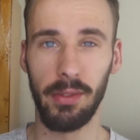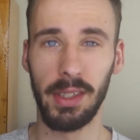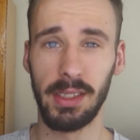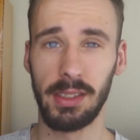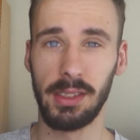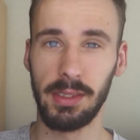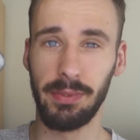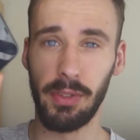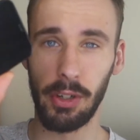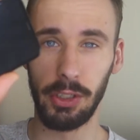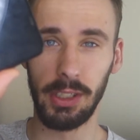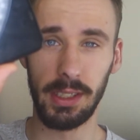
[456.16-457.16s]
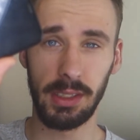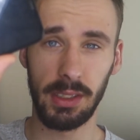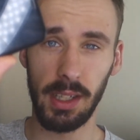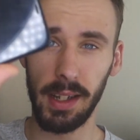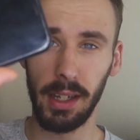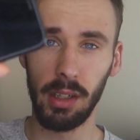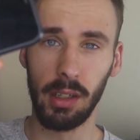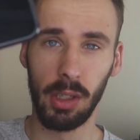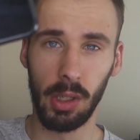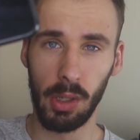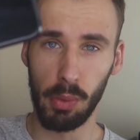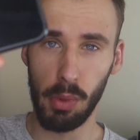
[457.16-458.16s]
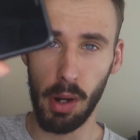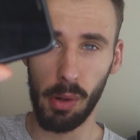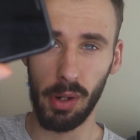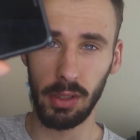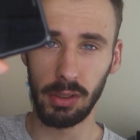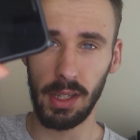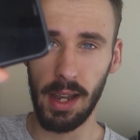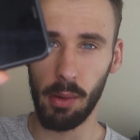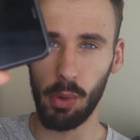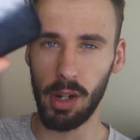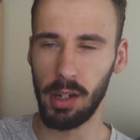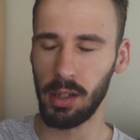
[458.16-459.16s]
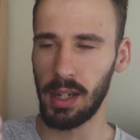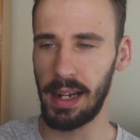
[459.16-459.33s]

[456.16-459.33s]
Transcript: this phone yesterday while I was at work.